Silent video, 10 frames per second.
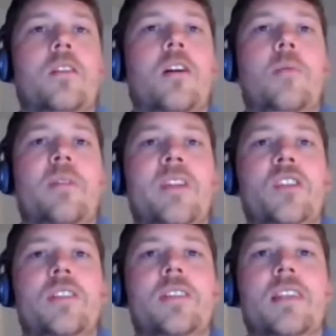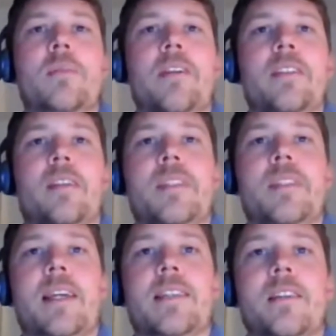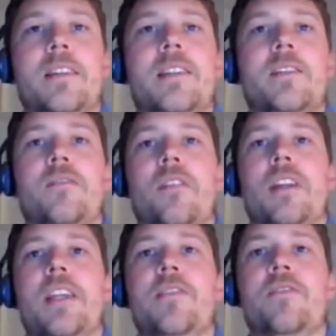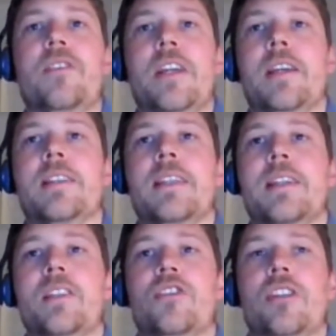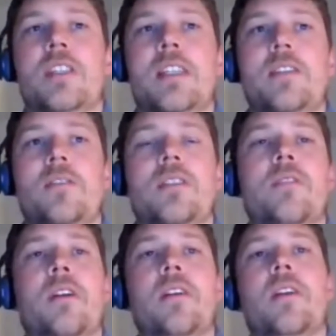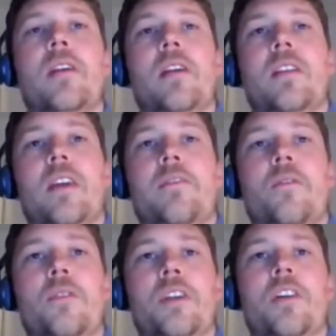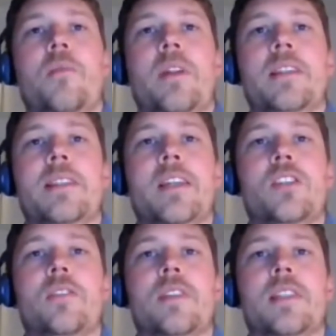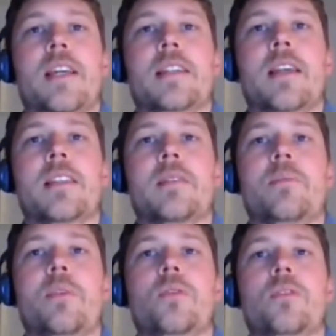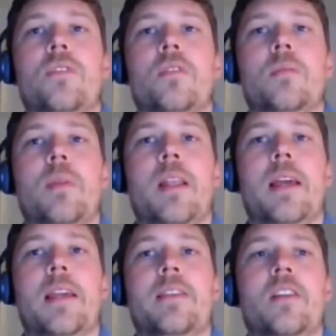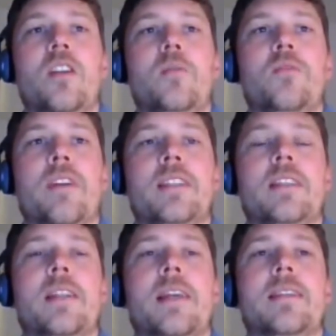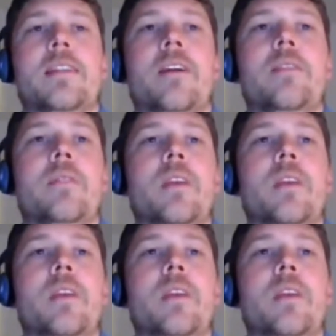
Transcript: Carbon emissions in the maritime sector are still growing year on year as the industry continues to grow. Therefore, the decarbonisation of the sector has an important role to play in the global race to net zero.